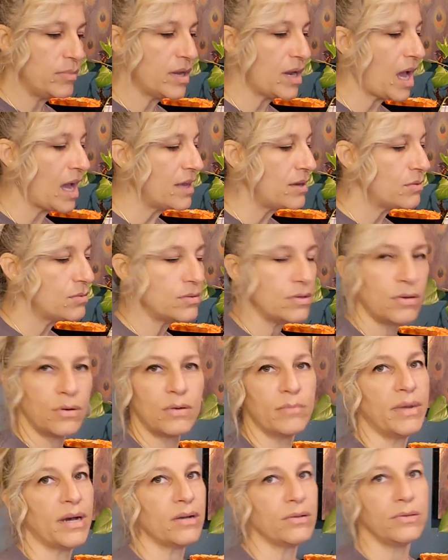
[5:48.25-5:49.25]
But I don't
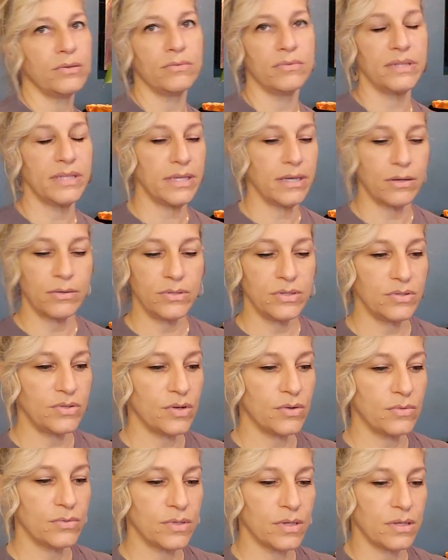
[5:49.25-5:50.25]
know about you, Leo. You
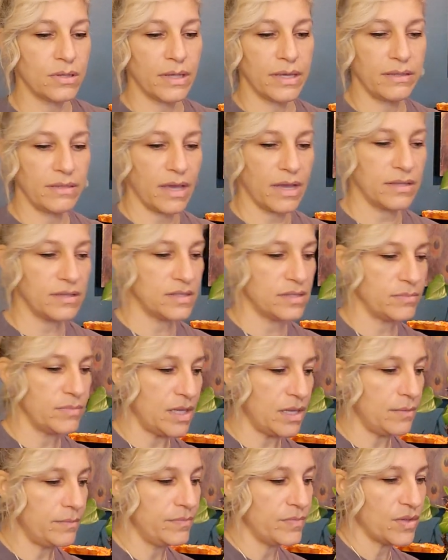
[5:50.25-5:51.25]
don't look like that to
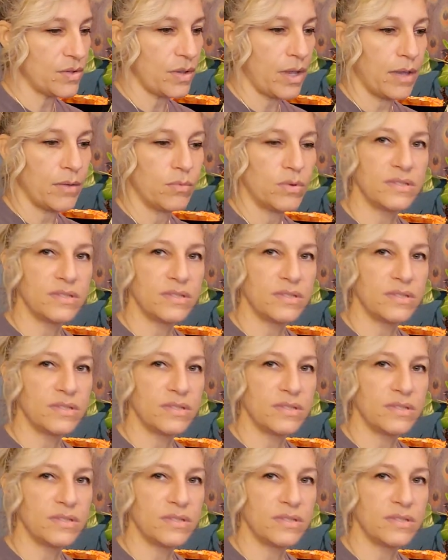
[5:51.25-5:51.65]
me, okay?